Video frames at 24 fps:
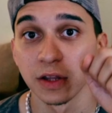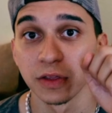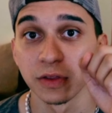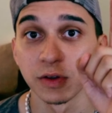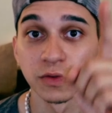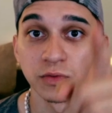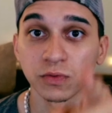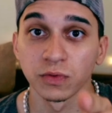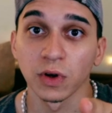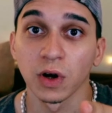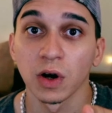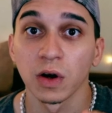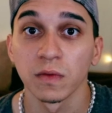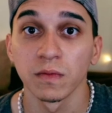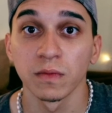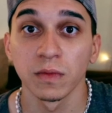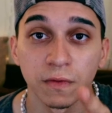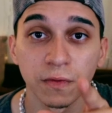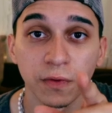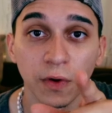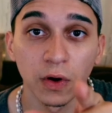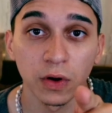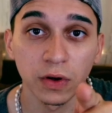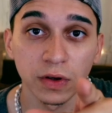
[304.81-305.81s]
the wrong
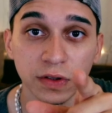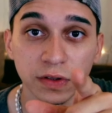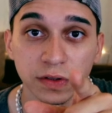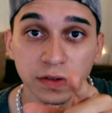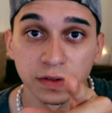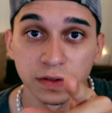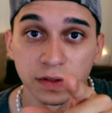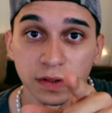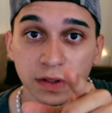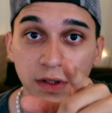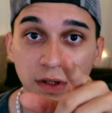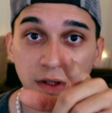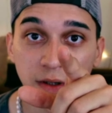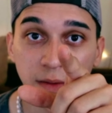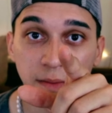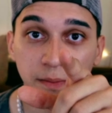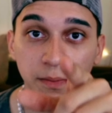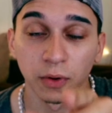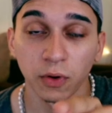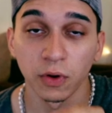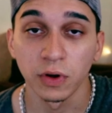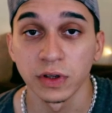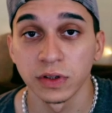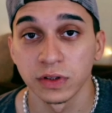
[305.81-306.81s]
focus
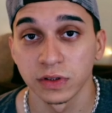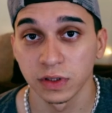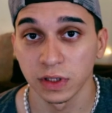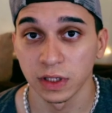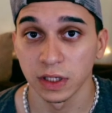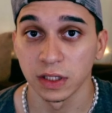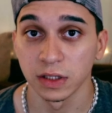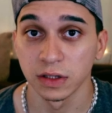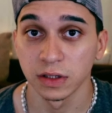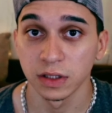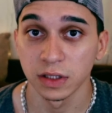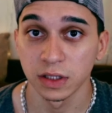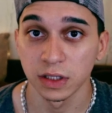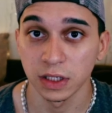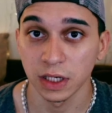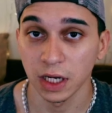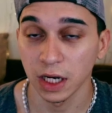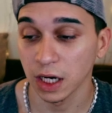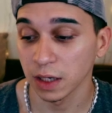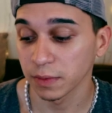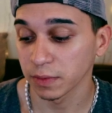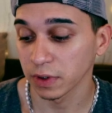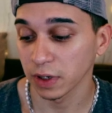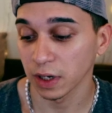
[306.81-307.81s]
points in the
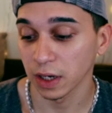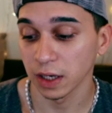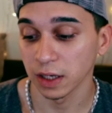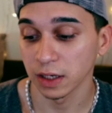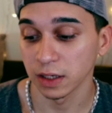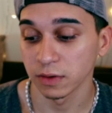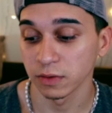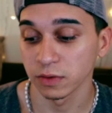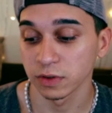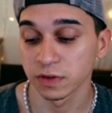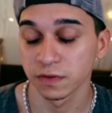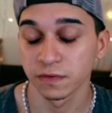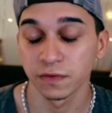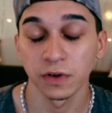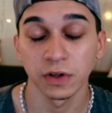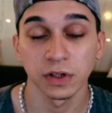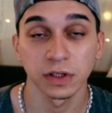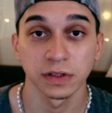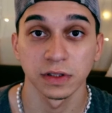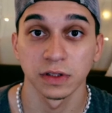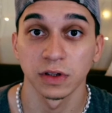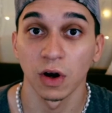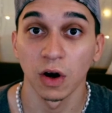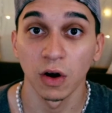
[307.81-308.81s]
camera and it was
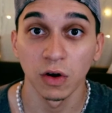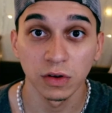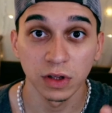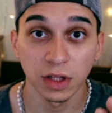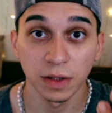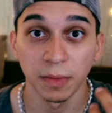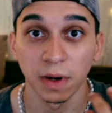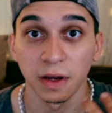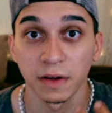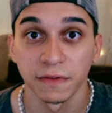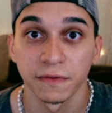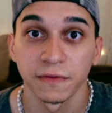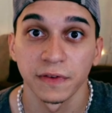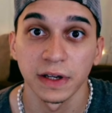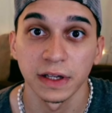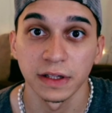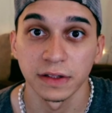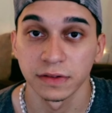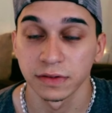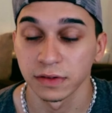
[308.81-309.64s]
focusing only my face.